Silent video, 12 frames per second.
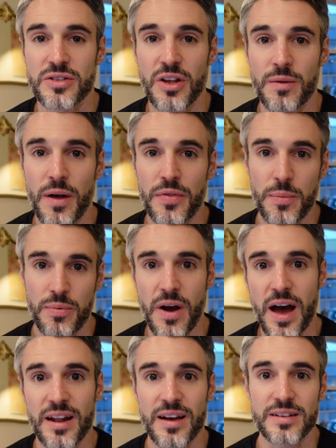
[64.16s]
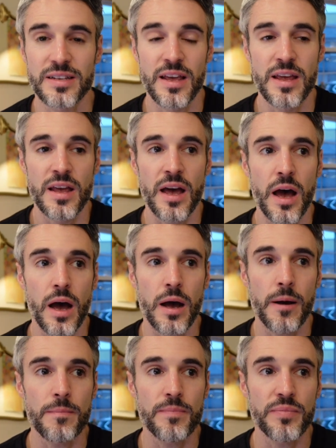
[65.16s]
it's all about the product
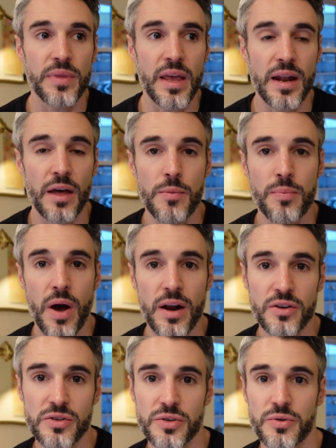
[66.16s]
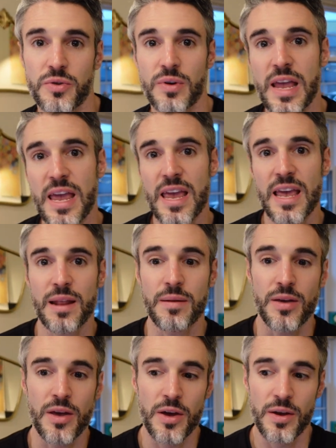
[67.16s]
and how the product's so great.
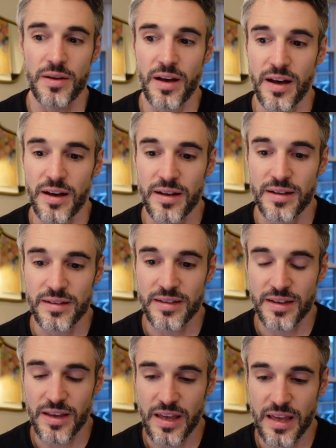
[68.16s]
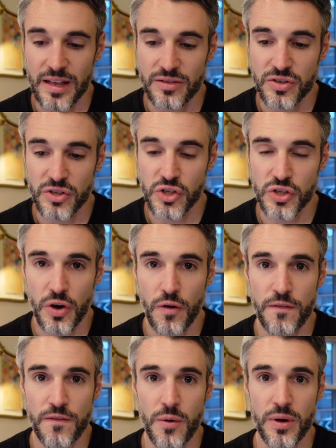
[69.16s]
And it's just
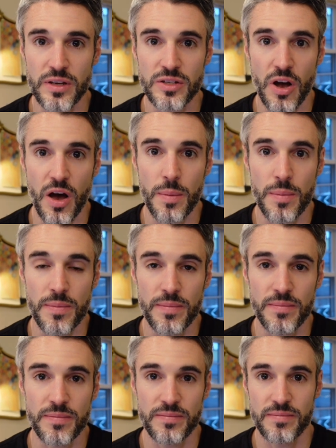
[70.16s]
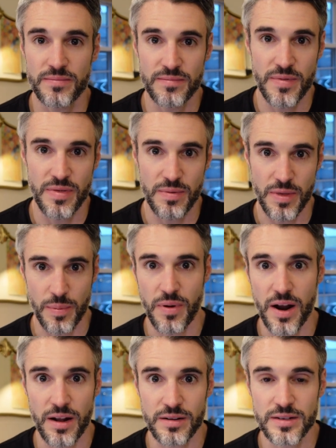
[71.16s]
so focused on the
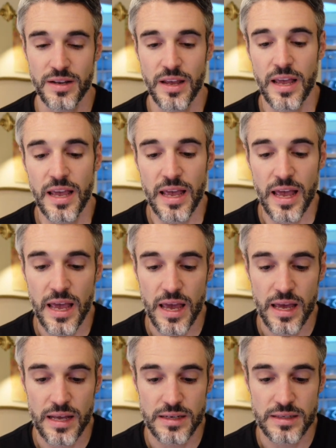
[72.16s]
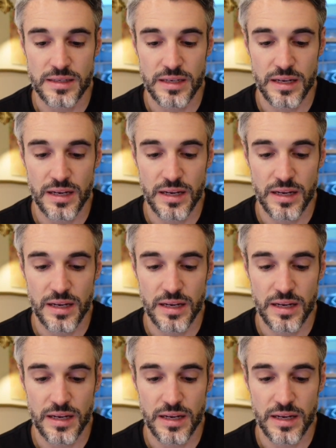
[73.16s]
product. And